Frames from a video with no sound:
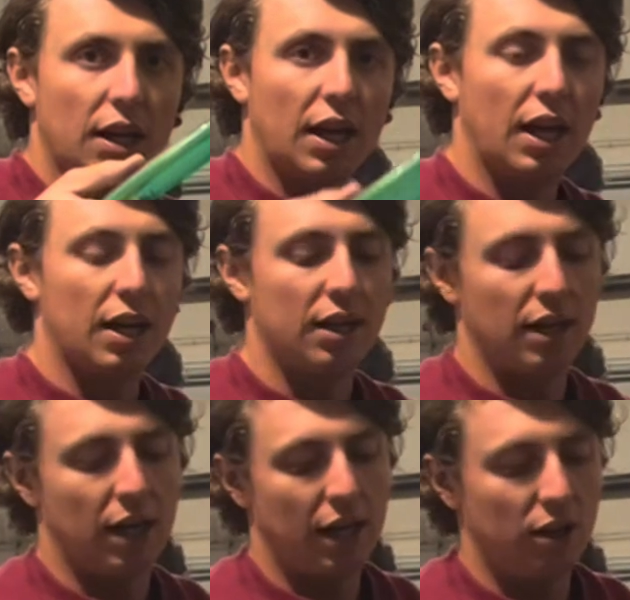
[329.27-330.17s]
And
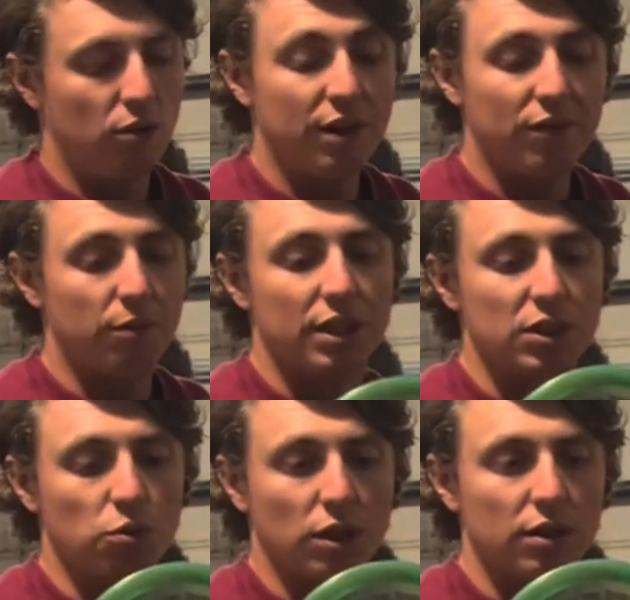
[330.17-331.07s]
no different with
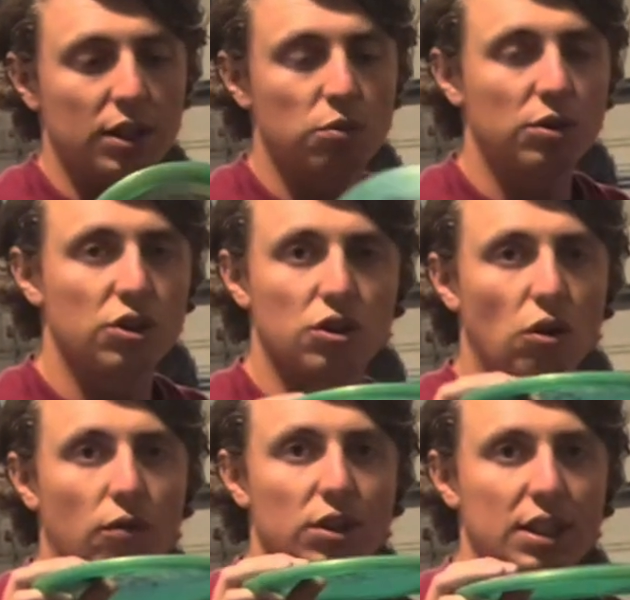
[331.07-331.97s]
this one. This one's just
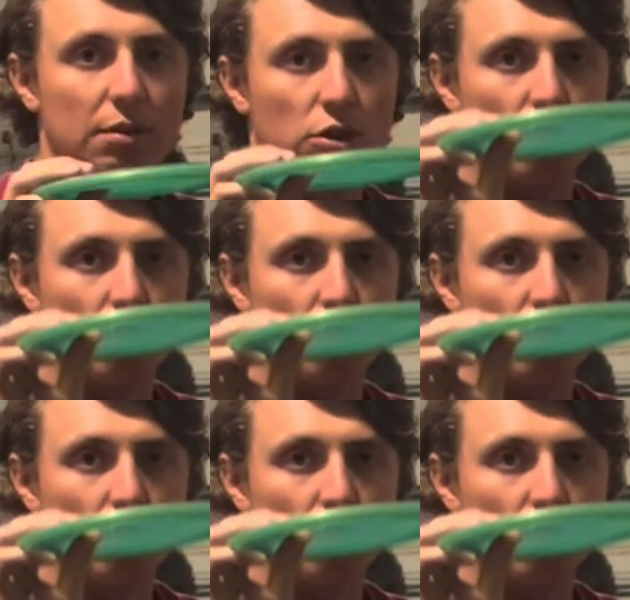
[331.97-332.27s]
overstable.